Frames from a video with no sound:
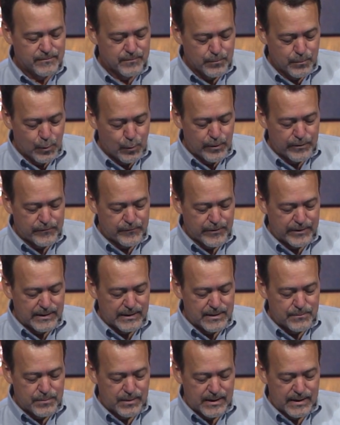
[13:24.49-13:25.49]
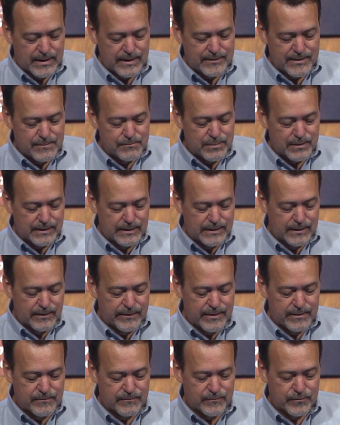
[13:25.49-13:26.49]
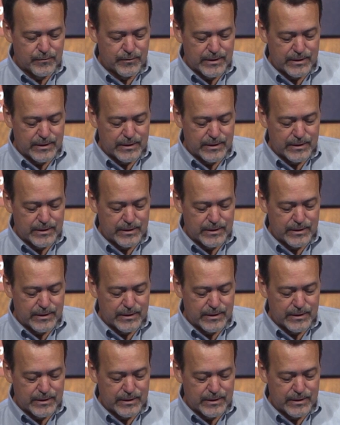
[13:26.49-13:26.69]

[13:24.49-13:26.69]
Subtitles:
boy-friendly play and then belittle them for